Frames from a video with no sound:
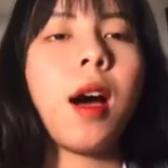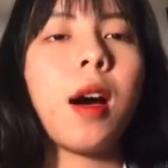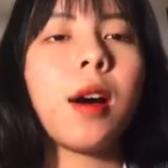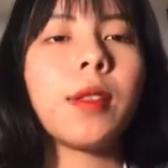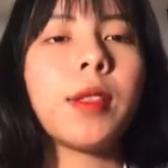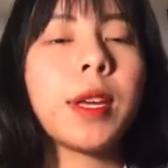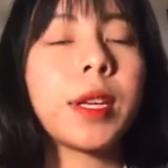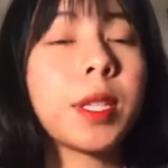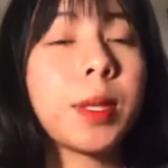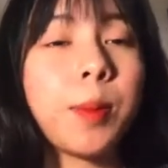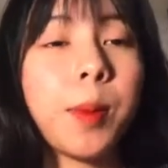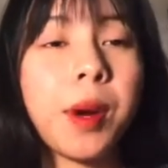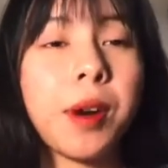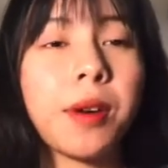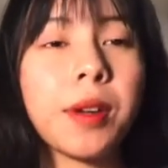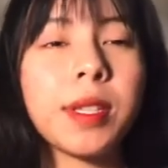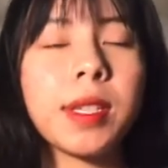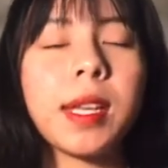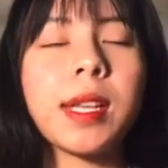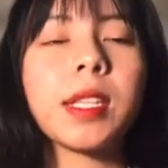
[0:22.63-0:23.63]
the
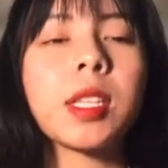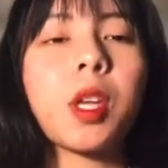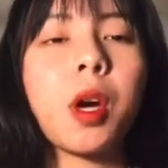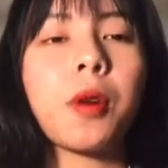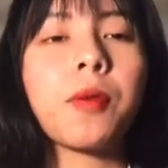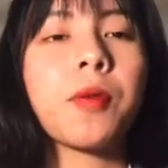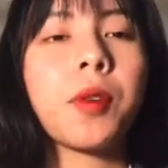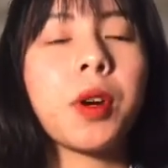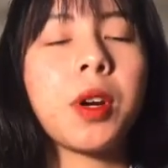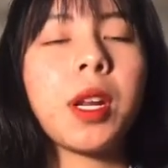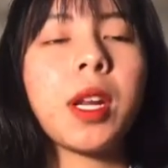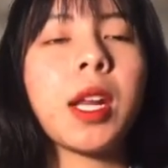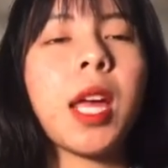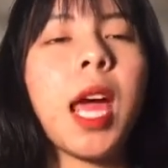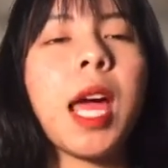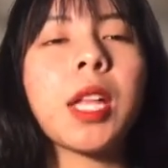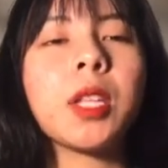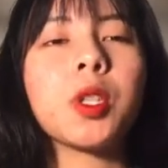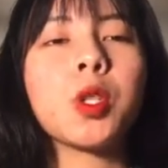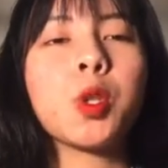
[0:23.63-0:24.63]
experience is converted
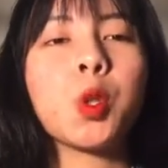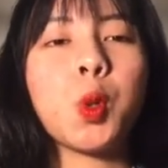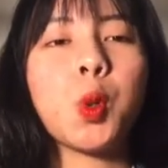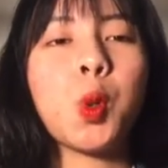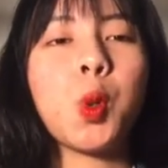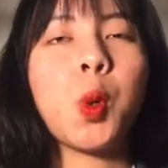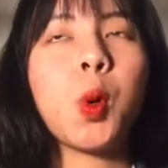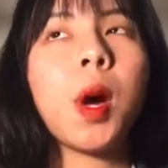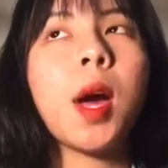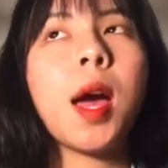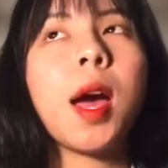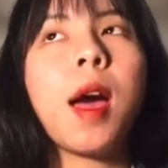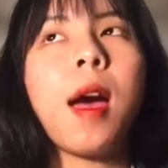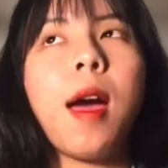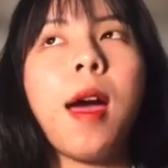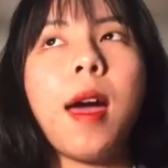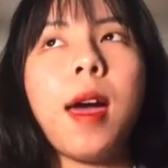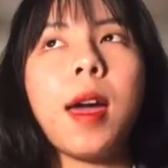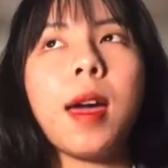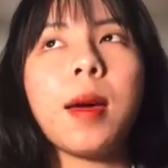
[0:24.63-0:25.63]
into
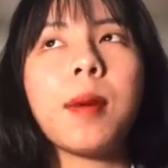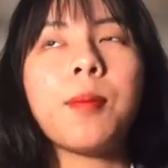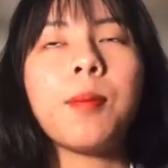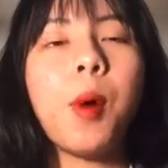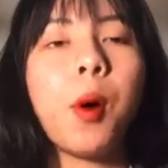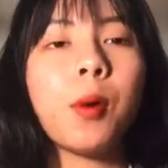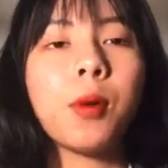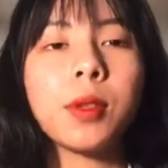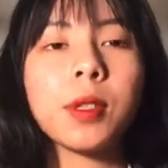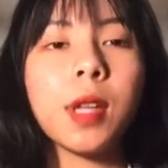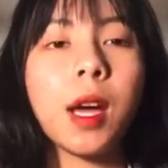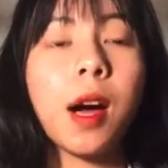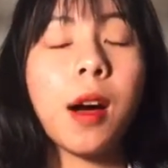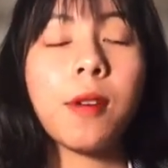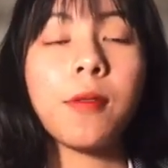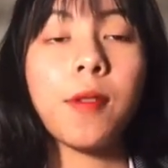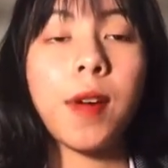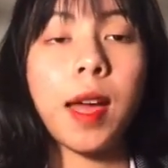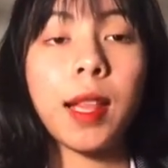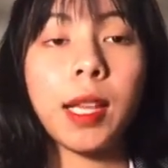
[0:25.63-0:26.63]
a pulse
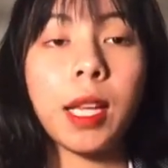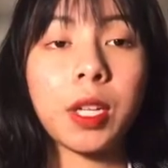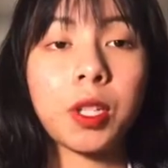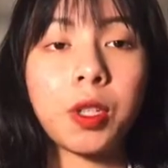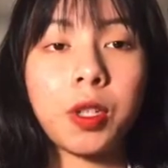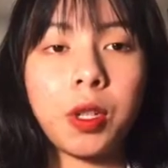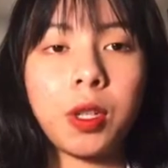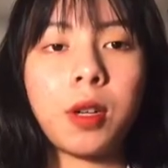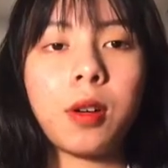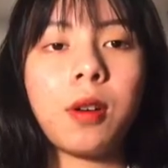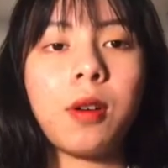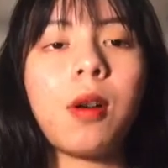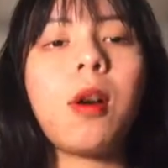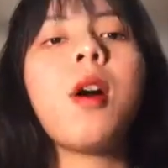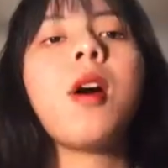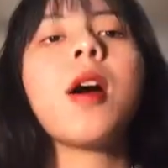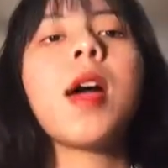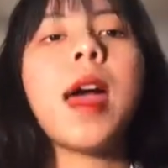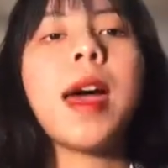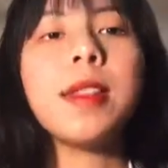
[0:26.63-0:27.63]
of electrical
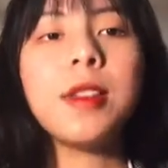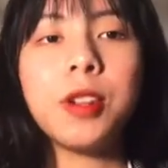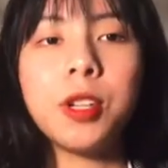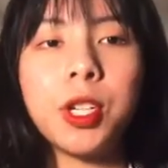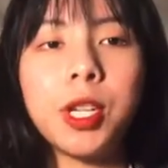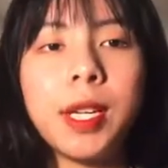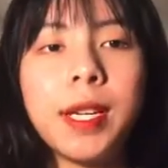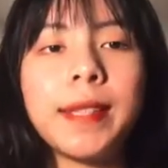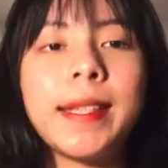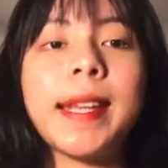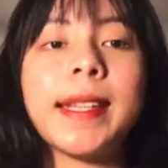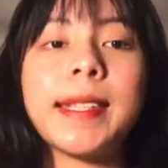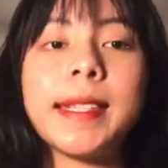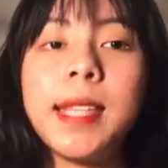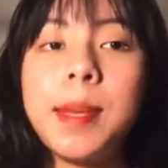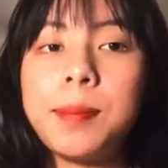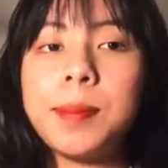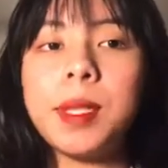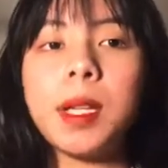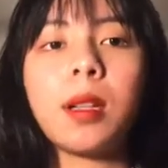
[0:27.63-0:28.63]
energy that
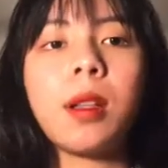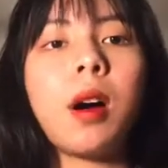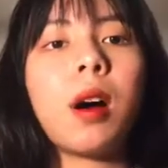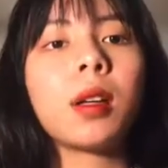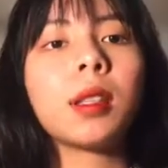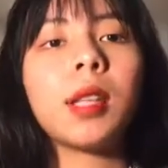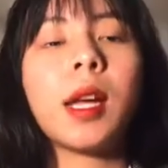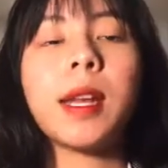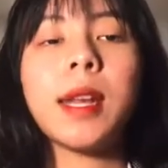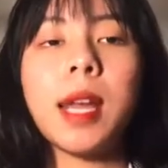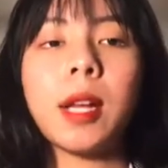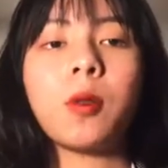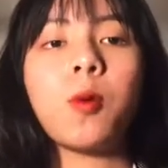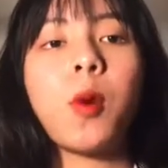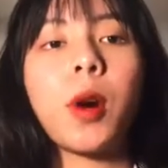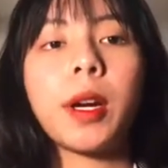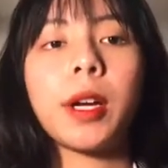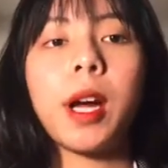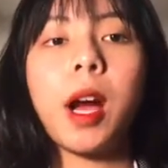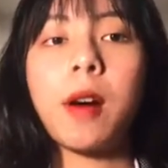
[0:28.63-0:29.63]
zips along a
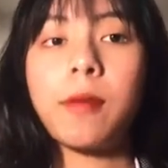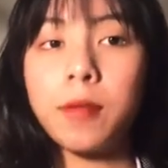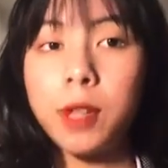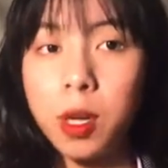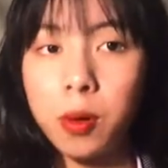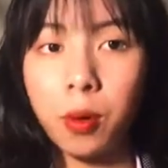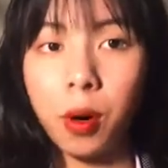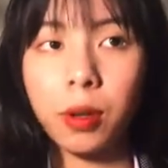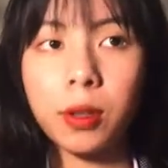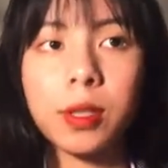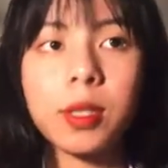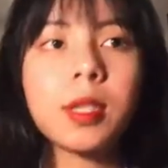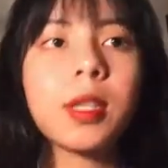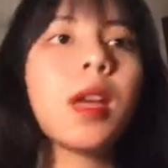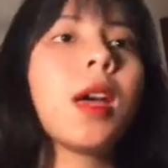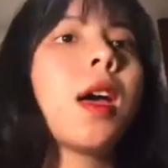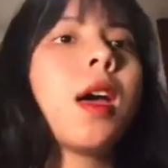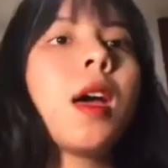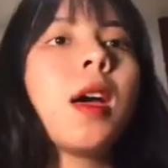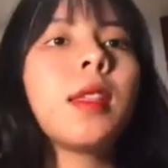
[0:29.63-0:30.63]
network of neurons.
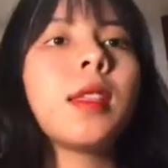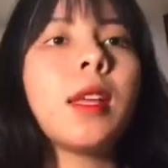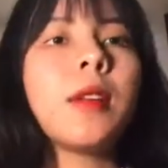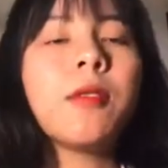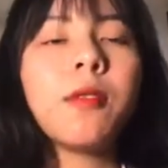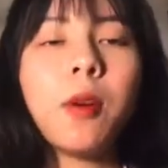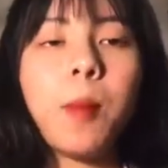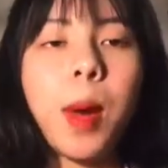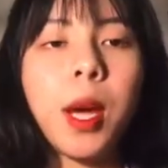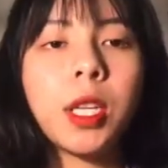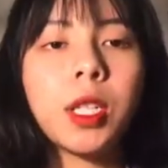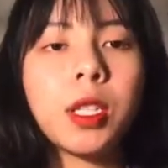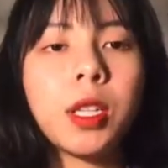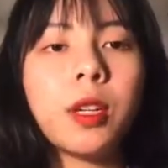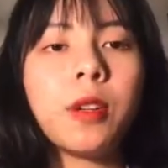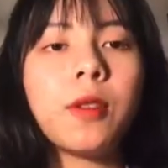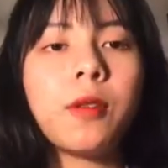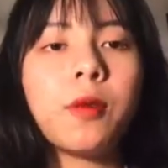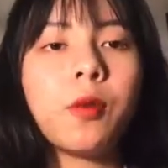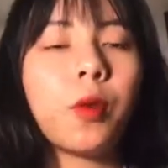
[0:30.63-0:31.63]
The
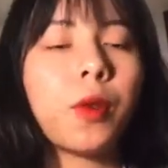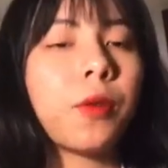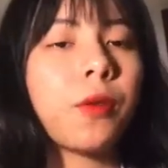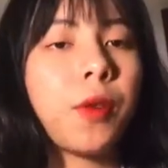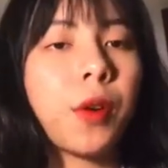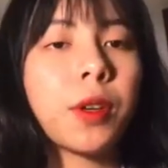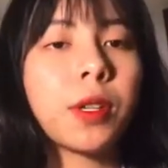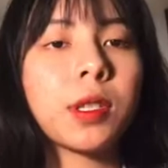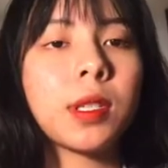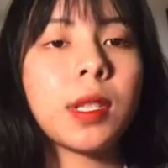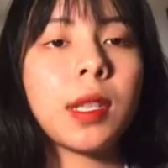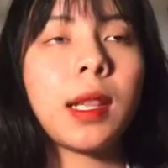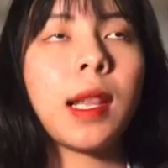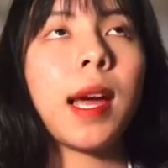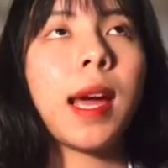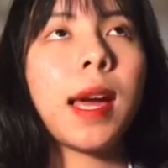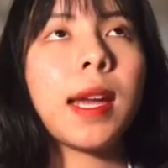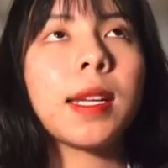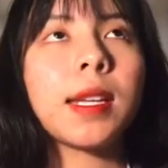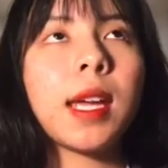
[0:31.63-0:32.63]
information would first
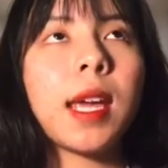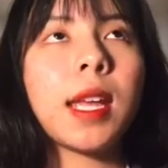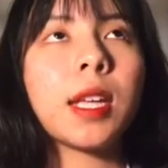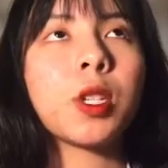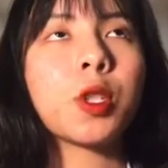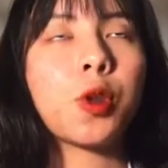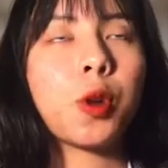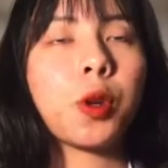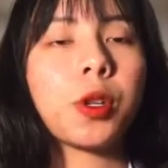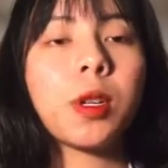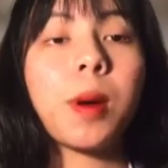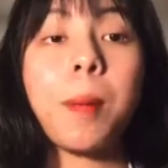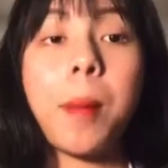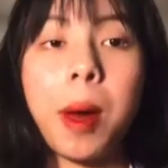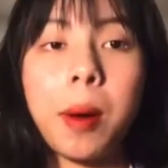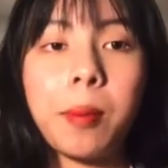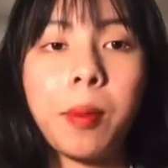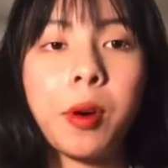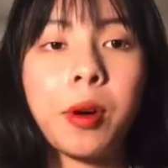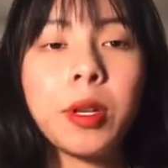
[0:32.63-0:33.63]
land in short term
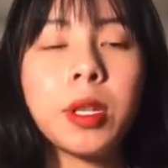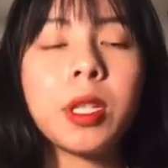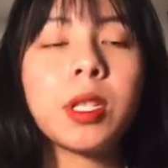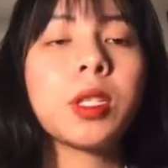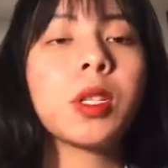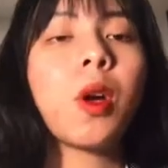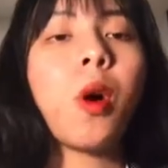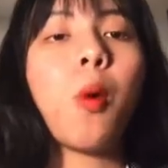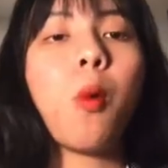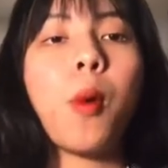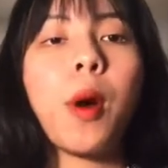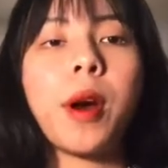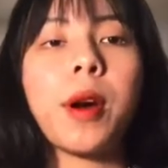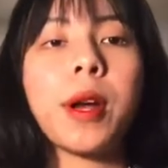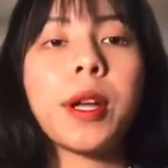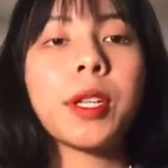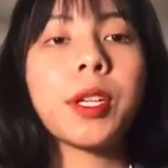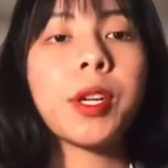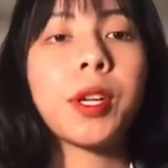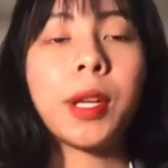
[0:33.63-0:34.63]
memories, where
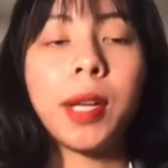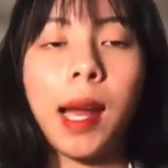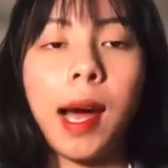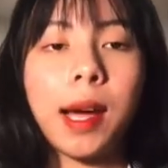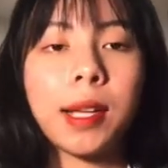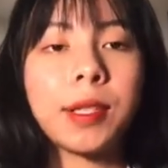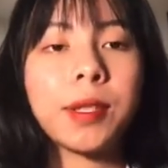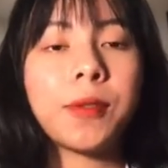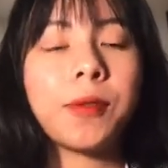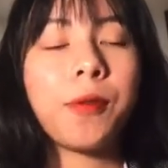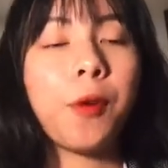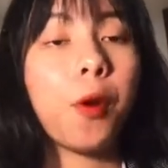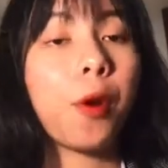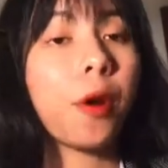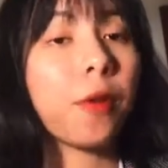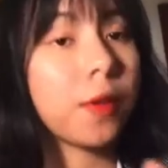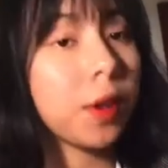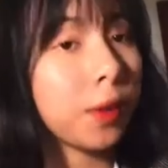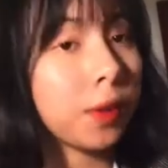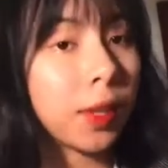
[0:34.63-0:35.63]
it could last for a
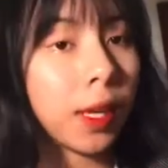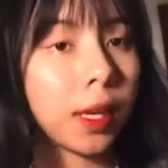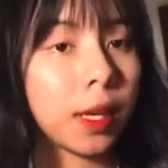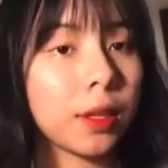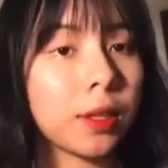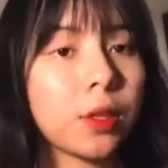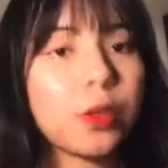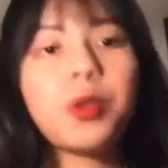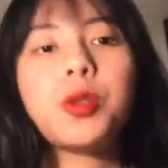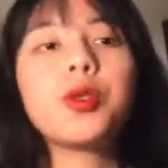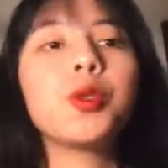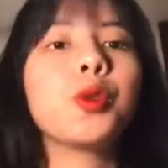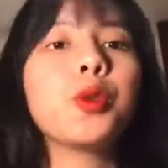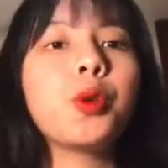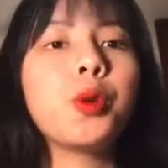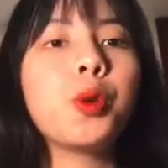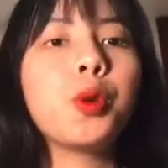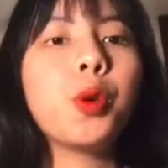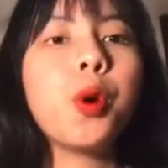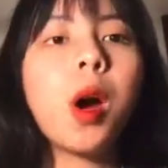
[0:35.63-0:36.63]
few seconds
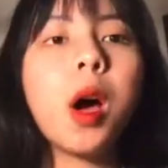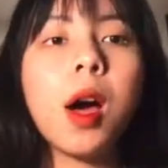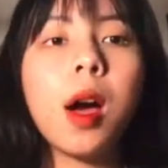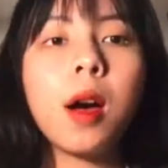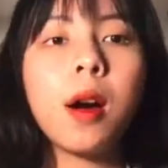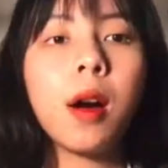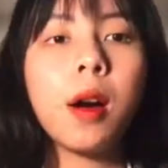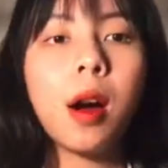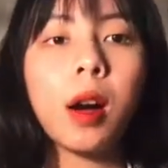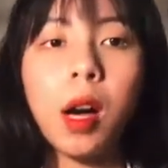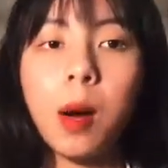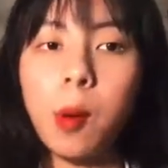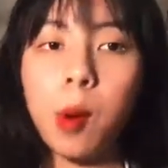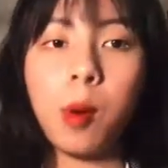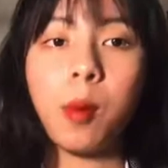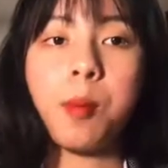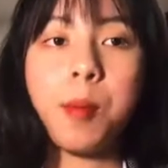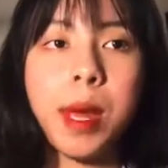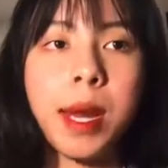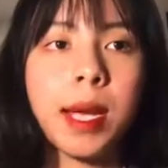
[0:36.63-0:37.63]
to a couple
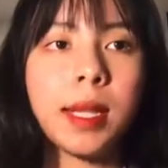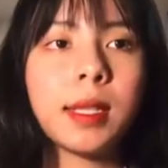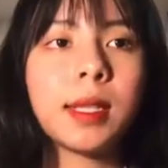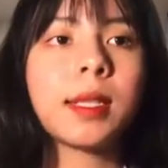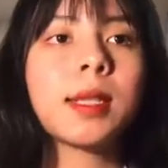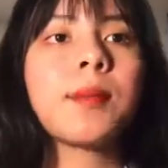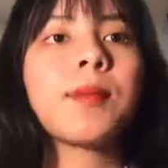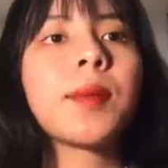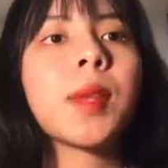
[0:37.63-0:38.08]
of minutes.